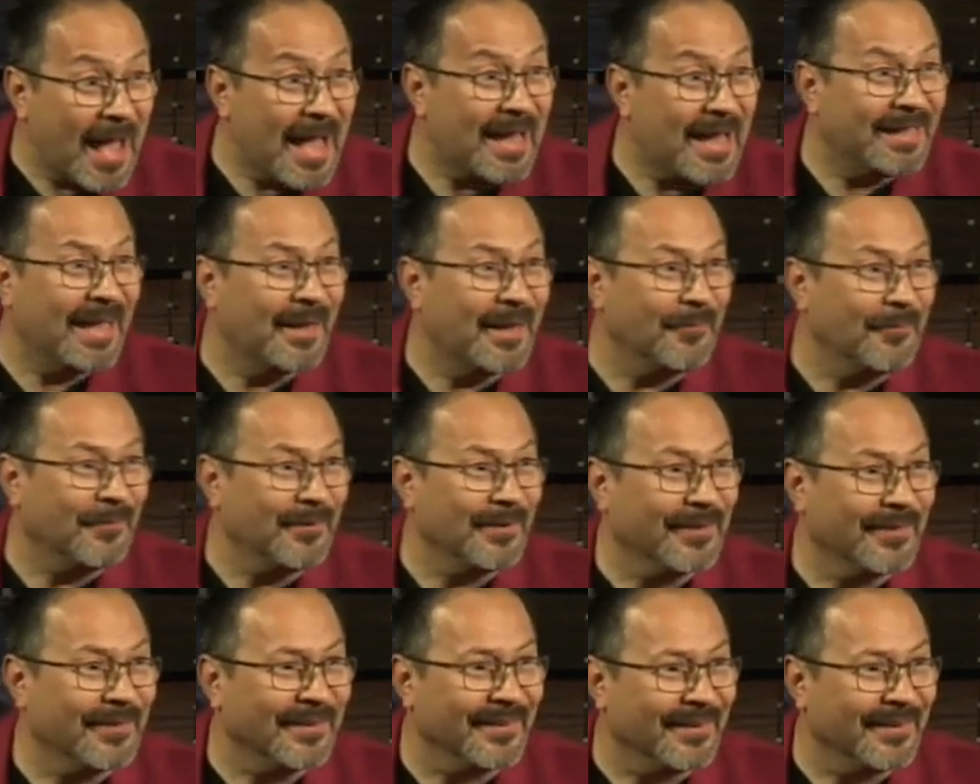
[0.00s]
You know, you
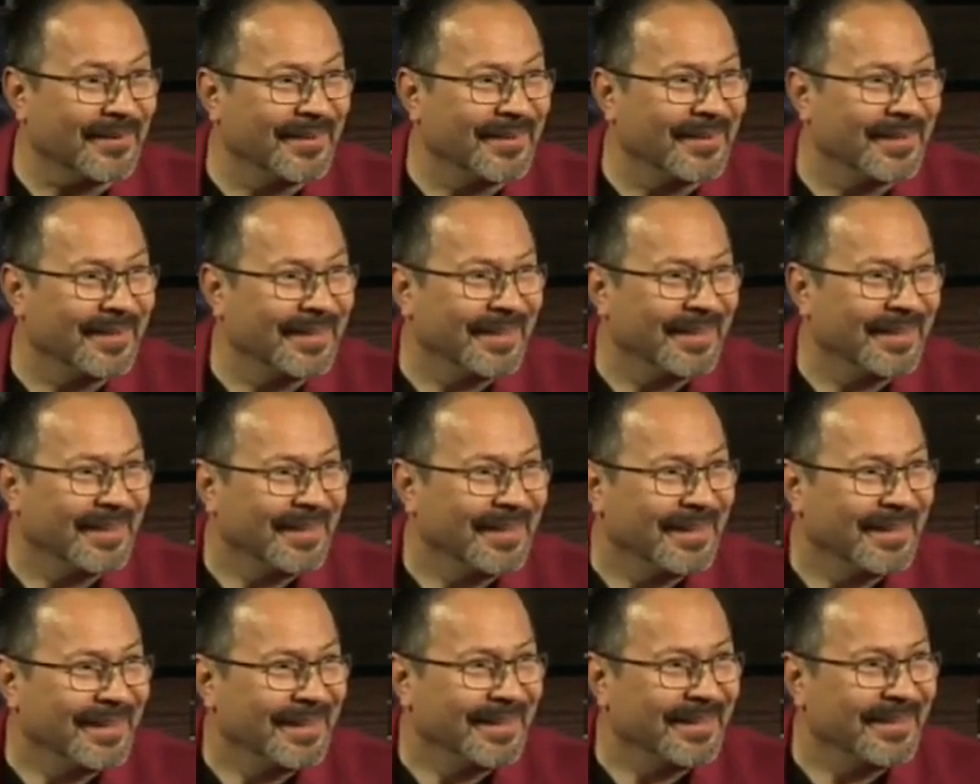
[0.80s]
just walked on tippy
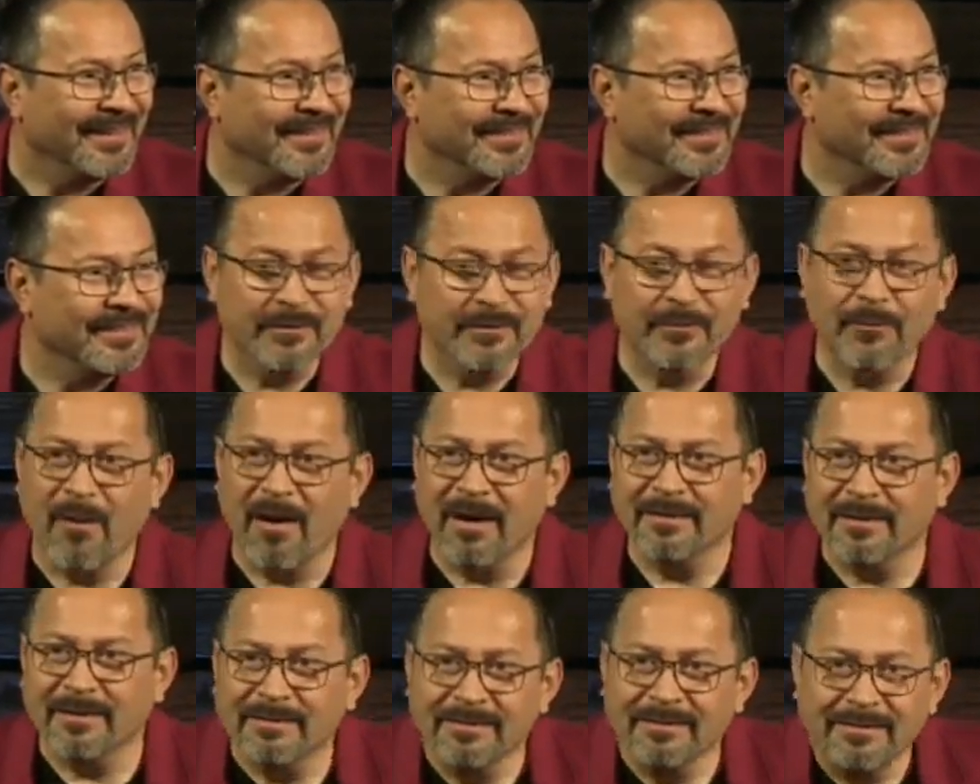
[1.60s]
toes when you
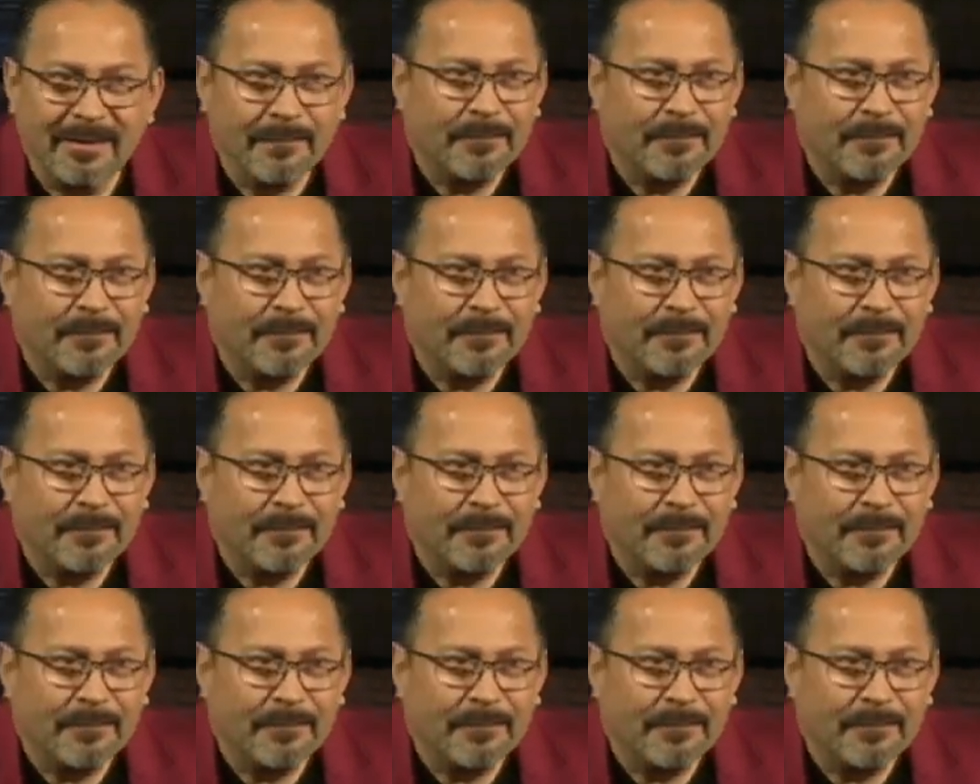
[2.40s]
when you